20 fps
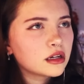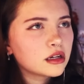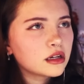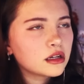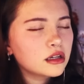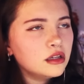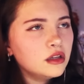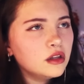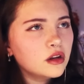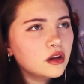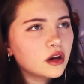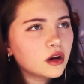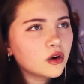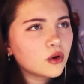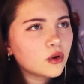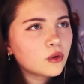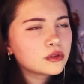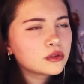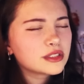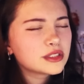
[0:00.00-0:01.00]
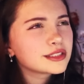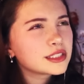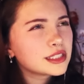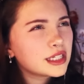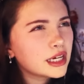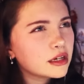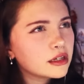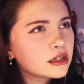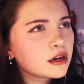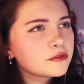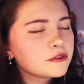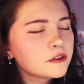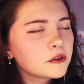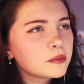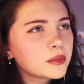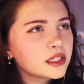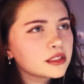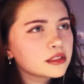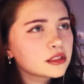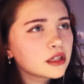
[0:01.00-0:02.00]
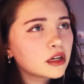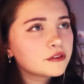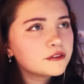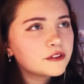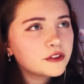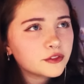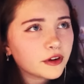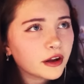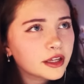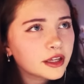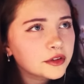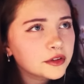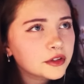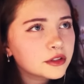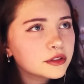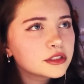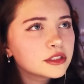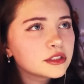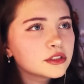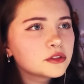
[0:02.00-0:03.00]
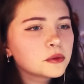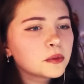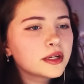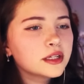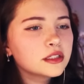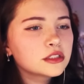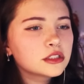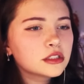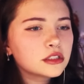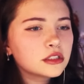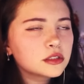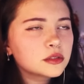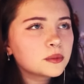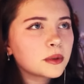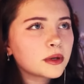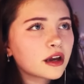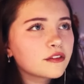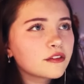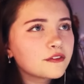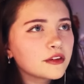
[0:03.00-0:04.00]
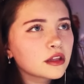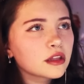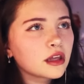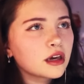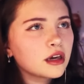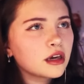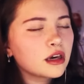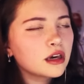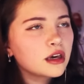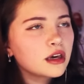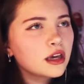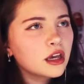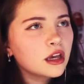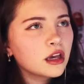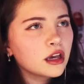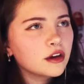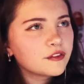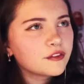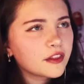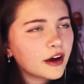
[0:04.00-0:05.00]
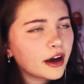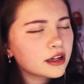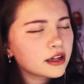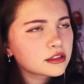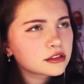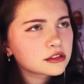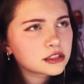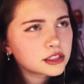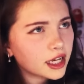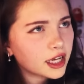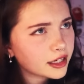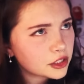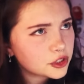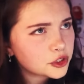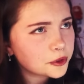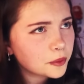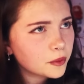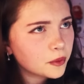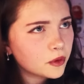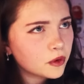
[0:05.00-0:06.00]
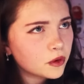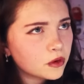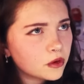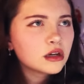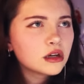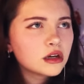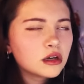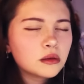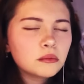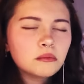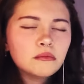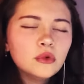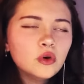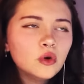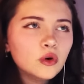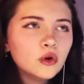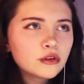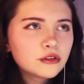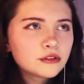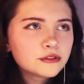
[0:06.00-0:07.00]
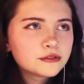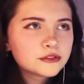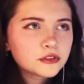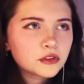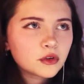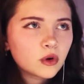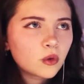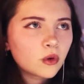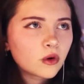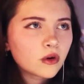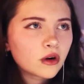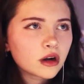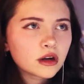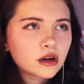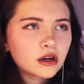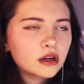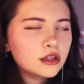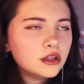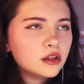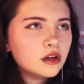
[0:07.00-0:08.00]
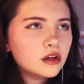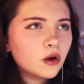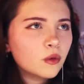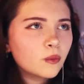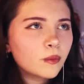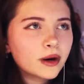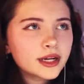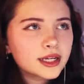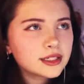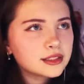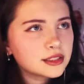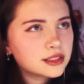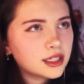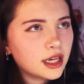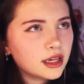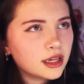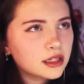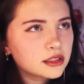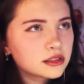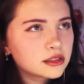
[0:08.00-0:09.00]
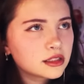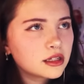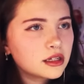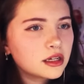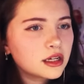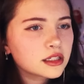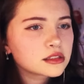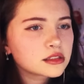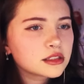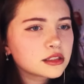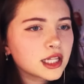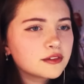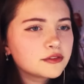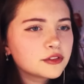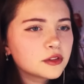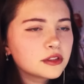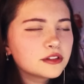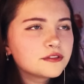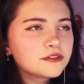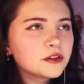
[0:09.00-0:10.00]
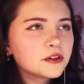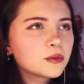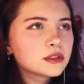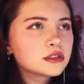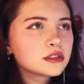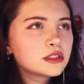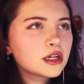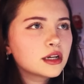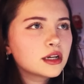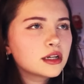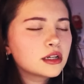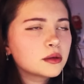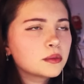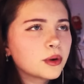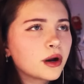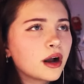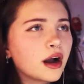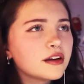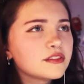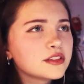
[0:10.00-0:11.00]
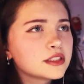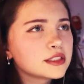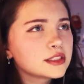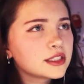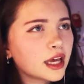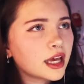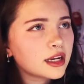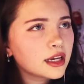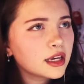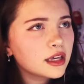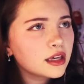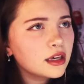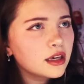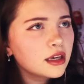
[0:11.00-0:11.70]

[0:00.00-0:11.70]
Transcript: you know, to stand up for myself in regular situations, but I feel like if that sexual move or, you know, wanting to take it to the next level, if it was done in a private setting,